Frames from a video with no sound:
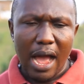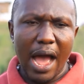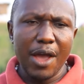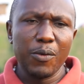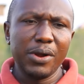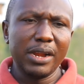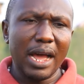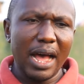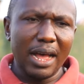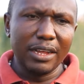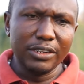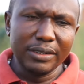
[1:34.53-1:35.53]
I will
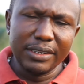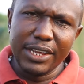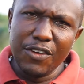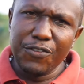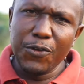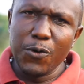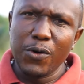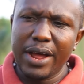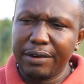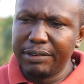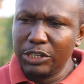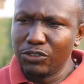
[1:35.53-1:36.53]
give you
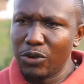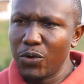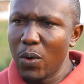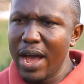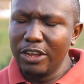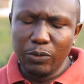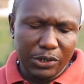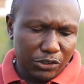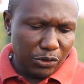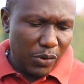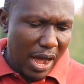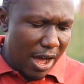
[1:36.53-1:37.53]
a reason why we
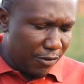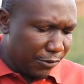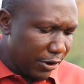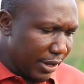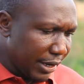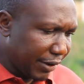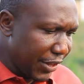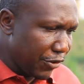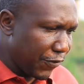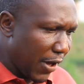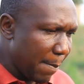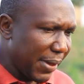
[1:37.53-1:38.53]
should have ridge
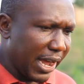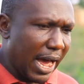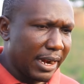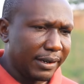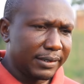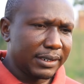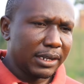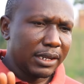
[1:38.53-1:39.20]
farming and